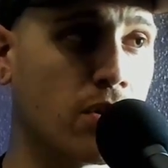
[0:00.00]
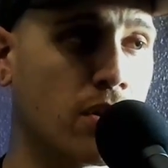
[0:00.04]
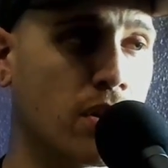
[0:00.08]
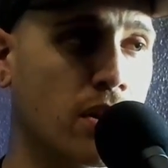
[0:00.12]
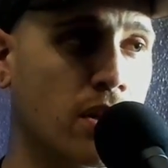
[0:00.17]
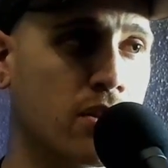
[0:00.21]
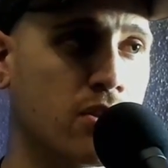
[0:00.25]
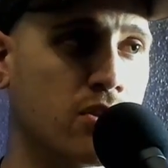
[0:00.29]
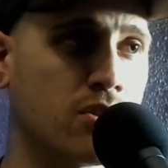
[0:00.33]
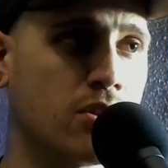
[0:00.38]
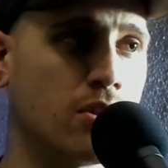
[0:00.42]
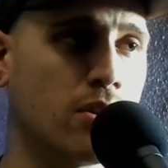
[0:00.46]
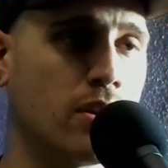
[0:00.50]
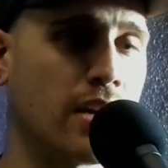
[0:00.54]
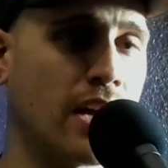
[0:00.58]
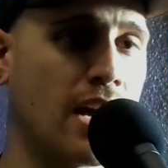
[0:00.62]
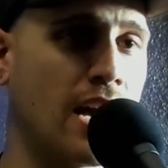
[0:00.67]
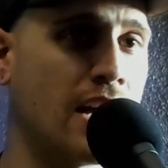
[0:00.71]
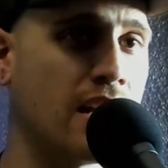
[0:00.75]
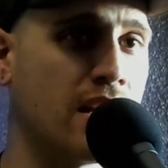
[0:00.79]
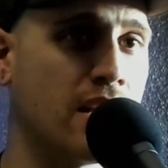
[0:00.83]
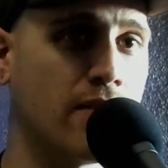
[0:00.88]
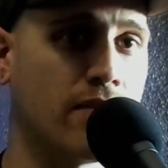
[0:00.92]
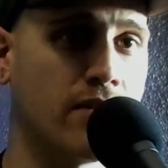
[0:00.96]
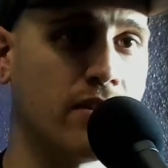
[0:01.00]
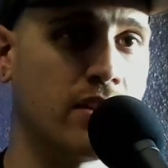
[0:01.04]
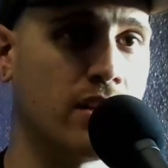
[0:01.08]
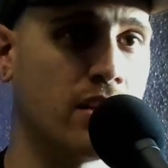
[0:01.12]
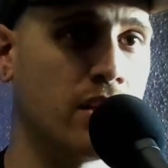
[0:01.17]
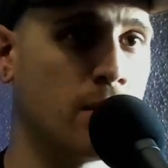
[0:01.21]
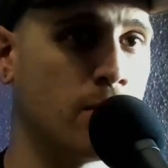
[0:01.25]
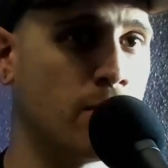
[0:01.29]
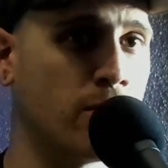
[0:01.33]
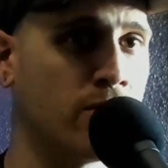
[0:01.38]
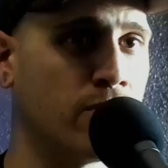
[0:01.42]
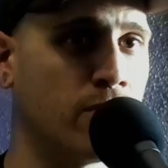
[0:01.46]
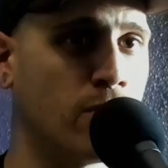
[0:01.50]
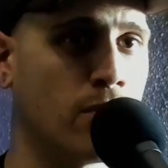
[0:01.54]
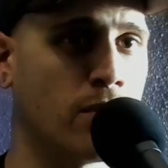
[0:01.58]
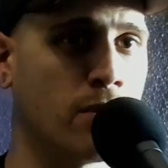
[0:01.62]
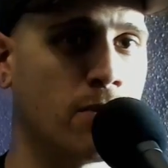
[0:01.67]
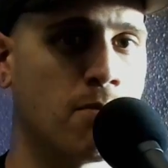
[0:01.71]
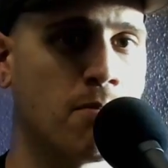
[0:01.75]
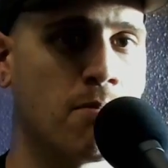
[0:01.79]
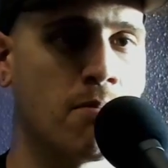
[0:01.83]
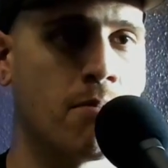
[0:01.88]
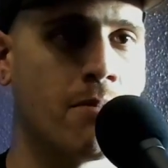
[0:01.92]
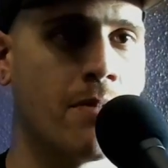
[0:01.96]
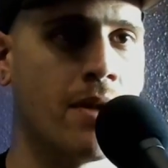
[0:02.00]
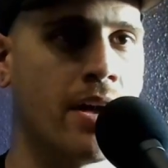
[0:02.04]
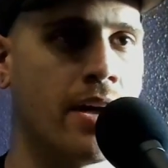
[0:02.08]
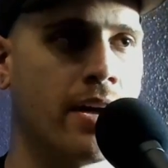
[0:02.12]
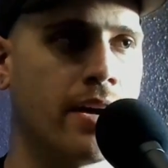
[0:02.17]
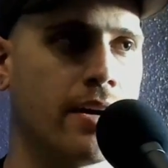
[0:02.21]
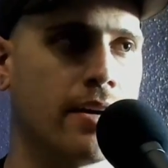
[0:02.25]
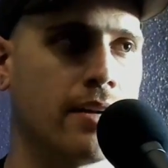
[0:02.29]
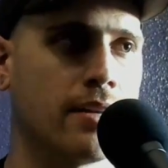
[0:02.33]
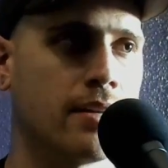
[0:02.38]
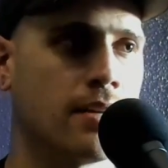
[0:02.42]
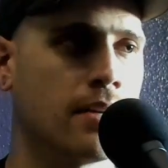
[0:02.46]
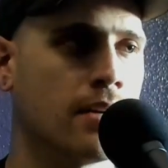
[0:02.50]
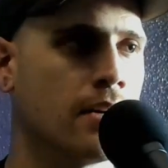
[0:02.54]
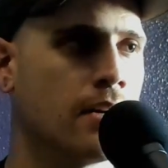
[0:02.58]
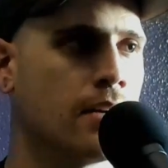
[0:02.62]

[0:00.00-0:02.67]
And yeah. so, like I had never done that before. Man,